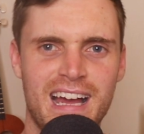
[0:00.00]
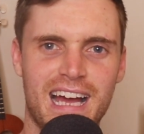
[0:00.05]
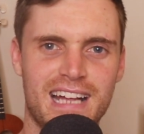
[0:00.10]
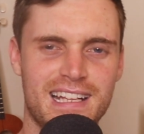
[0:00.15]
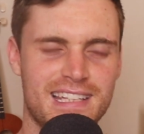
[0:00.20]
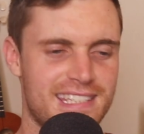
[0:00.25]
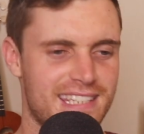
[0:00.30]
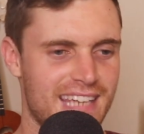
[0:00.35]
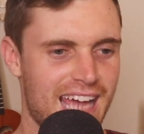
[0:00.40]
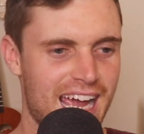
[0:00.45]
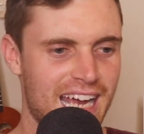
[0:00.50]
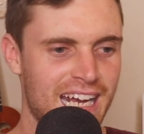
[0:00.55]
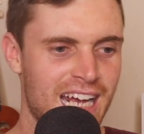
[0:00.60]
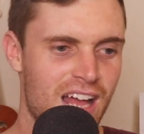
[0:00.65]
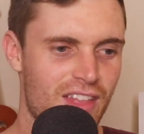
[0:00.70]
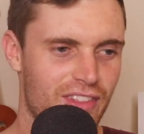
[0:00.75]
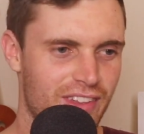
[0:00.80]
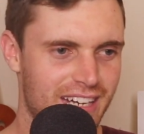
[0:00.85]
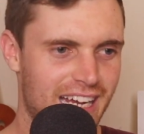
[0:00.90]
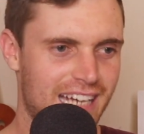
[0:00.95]
and say
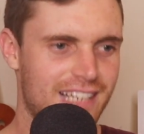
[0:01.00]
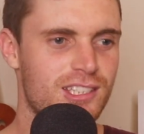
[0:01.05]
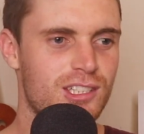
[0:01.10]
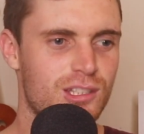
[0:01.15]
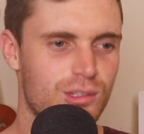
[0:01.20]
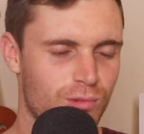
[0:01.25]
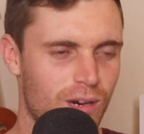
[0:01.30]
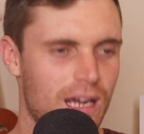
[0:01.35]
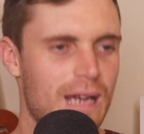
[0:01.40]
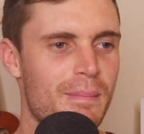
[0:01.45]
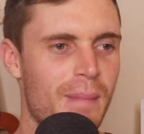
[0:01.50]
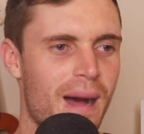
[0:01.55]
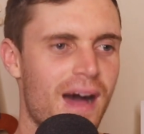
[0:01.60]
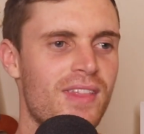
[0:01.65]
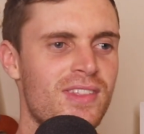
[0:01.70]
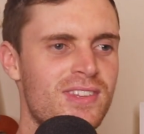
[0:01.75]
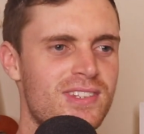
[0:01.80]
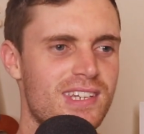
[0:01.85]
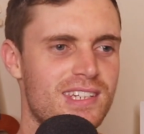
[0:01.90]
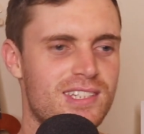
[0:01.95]
the next 3
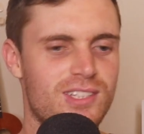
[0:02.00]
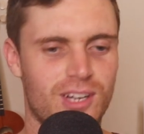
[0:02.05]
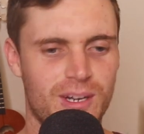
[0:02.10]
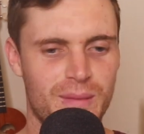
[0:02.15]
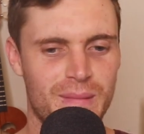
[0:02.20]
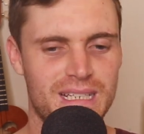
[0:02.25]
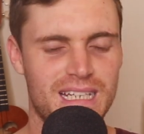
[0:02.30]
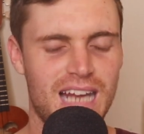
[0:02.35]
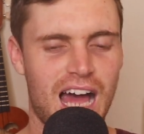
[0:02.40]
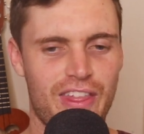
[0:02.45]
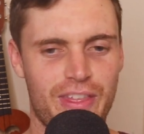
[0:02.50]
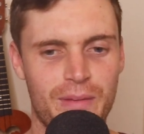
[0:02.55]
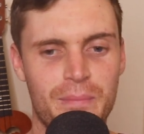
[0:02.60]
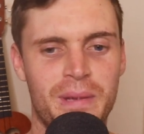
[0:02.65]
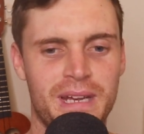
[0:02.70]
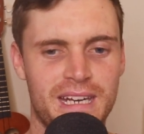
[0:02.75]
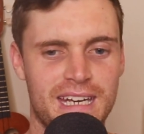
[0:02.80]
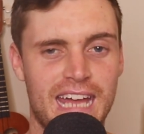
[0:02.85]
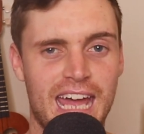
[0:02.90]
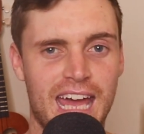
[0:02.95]
months is going to be nothing
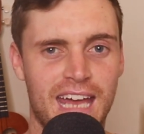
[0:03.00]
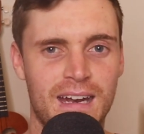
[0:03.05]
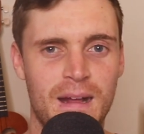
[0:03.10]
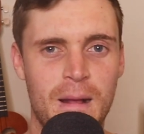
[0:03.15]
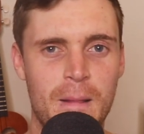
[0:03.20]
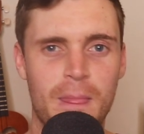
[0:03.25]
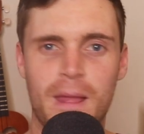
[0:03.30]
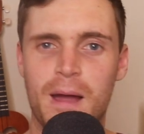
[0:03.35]
but net.